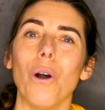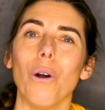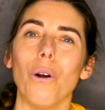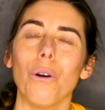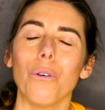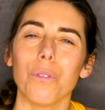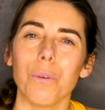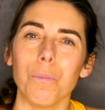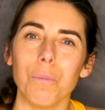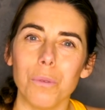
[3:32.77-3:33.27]

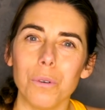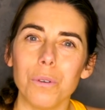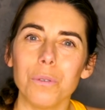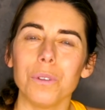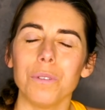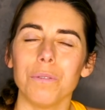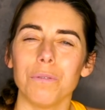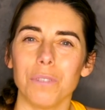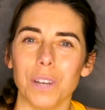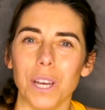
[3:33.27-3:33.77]
of the
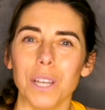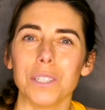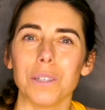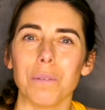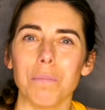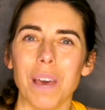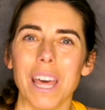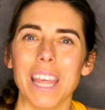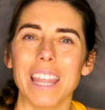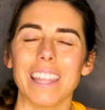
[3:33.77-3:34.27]
Moving Fascia
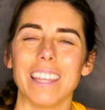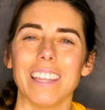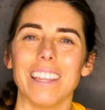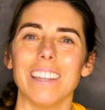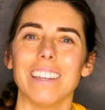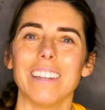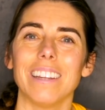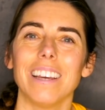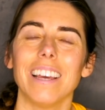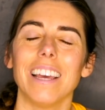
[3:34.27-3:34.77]

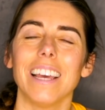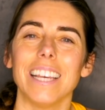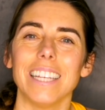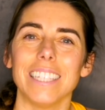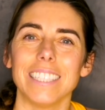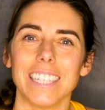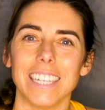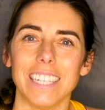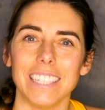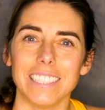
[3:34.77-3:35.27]
Method
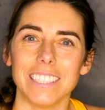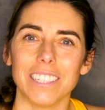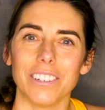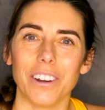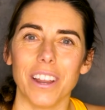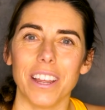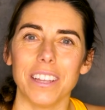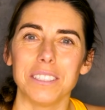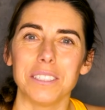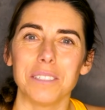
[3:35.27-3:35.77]
is
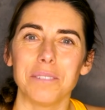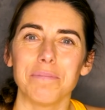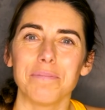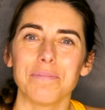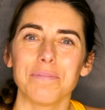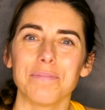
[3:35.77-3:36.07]
integrate.